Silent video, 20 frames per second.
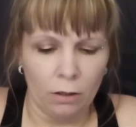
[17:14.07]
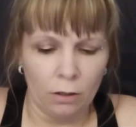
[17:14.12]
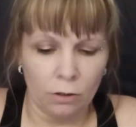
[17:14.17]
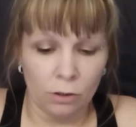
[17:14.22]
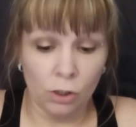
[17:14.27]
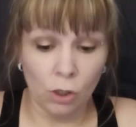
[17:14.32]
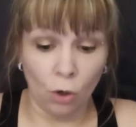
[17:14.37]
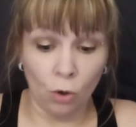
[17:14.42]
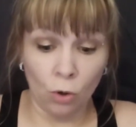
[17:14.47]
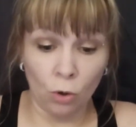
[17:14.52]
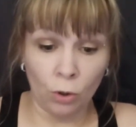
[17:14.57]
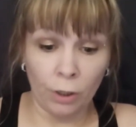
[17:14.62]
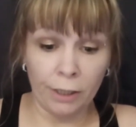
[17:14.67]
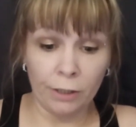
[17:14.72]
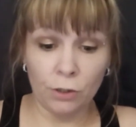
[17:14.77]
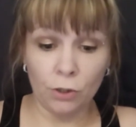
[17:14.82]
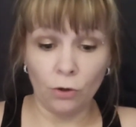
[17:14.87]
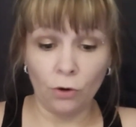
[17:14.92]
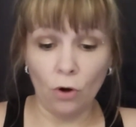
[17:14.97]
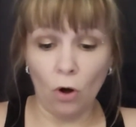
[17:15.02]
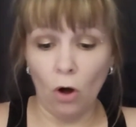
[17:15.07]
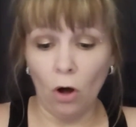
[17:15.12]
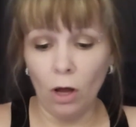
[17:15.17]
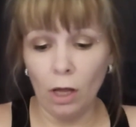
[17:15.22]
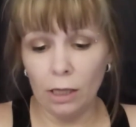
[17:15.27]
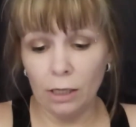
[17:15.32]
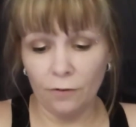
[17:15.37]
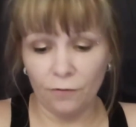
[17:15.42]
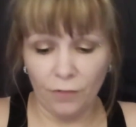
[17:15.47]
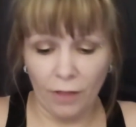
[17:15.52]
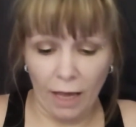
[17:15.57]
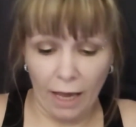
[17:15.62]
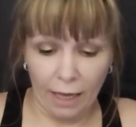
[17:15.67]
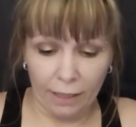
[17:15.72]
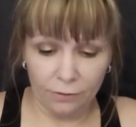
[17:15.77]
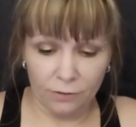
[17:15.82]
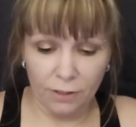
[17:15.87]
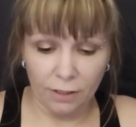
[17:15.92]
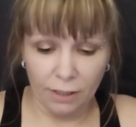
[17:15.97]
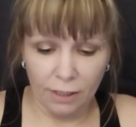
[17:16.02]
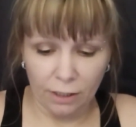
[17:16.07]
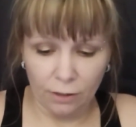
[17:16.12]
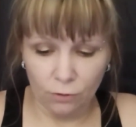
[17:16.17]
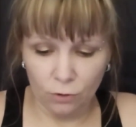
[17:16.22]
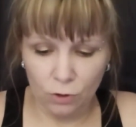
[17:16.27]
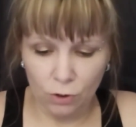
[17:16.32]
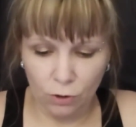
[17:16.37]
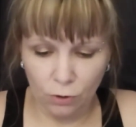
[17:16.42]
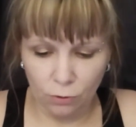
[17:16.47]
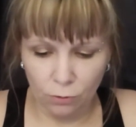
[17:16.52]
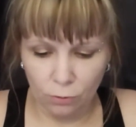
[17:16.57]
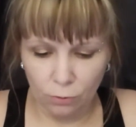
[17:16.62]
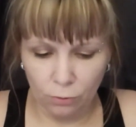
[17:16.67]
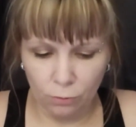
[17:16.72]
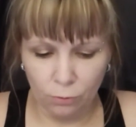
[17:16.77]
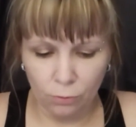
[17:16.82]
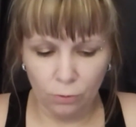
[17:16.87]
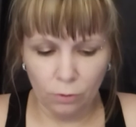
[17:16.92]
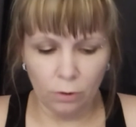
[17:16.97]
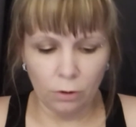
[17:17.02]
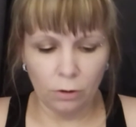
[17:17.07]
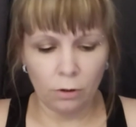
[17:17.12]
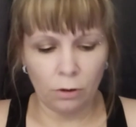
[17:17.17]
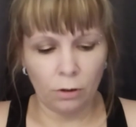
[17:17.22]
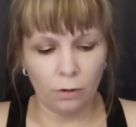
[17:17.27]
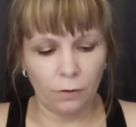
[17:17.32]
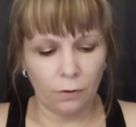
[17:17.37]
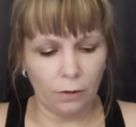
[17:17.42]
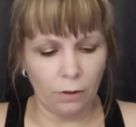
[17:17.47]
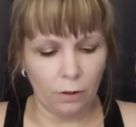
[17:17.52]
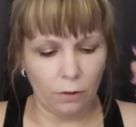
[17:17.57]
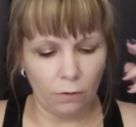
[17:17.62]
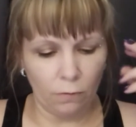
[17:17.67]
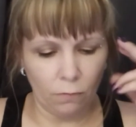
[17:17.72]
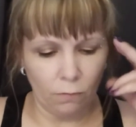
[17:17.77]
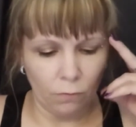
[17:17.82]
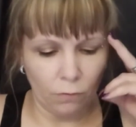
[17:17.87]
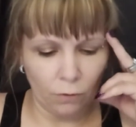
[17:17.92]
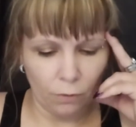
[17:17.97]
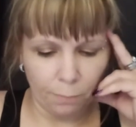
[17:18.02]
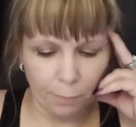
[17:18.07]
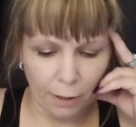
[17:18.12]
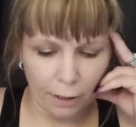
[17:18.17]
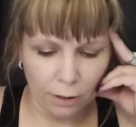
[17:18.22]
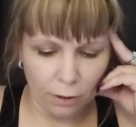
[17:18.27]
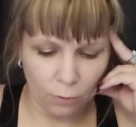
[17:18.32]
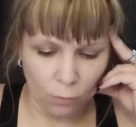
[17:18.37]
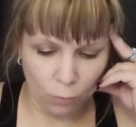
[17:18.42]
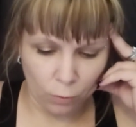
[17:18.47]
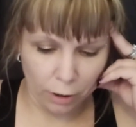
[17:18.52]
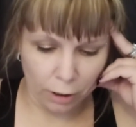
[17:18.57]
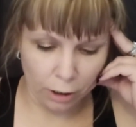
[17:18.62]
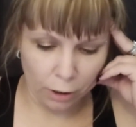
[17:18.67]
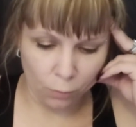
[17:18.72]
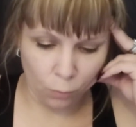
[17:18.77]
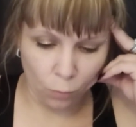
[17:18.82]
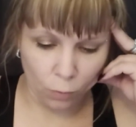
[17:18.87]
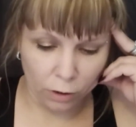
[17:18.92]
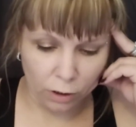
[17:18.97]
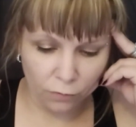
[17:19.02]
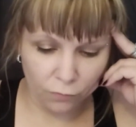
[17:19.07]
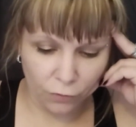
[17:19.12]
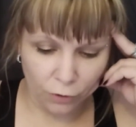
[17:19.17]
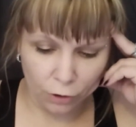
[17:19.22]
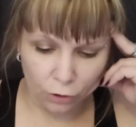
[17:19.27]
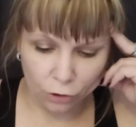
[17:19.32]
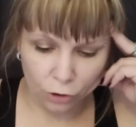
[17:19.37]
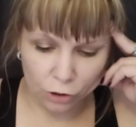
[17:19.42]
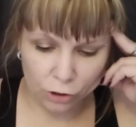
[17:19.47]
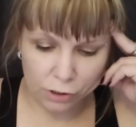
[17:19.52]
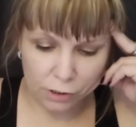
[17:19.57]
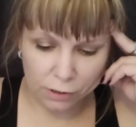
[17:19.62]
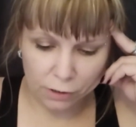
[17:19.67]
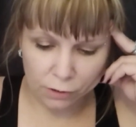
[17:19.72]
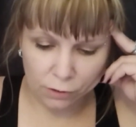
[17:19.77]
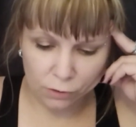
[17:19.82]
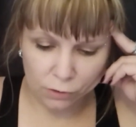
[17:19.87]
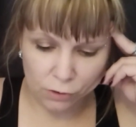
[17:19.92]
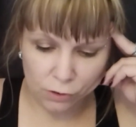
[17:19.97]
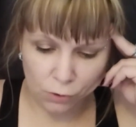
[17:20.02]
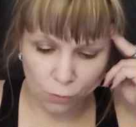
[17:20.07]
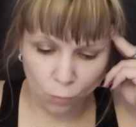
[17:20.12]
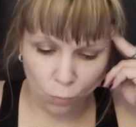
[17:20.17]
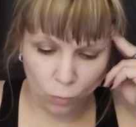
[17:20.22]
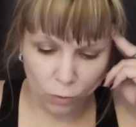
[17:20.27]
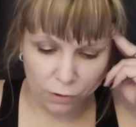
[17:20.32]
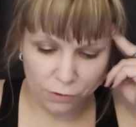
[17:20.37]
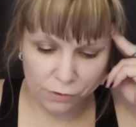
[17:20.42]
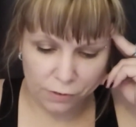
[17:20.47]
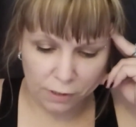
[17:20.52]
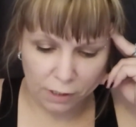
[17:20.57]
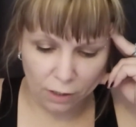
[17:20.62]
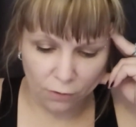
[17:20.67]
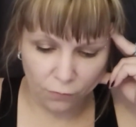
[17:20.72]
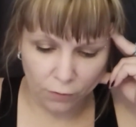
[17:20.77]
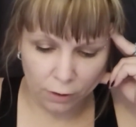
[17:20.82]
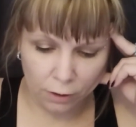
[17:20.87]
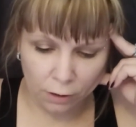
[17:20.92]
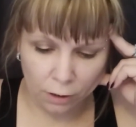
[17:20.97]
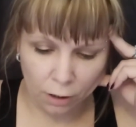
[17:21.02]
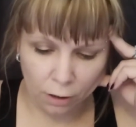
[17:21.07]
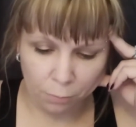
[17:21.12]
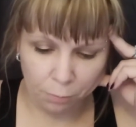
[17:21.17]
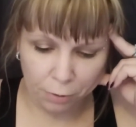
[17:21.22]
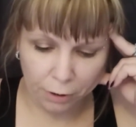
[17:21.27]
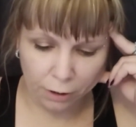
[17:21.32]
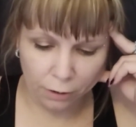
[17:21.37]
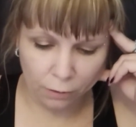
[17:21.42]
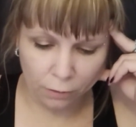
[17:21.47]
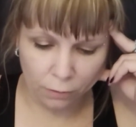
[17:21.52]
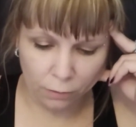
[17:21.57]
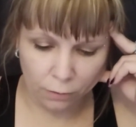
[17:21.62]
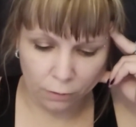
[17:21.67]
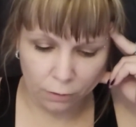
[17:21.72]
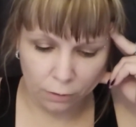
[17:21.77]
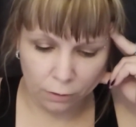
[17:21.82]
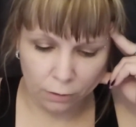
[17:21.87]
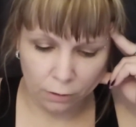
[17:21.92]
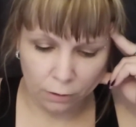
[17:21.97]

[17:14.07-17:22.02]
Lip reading: So it took all of that to get to the part where one of the nurses was given a pill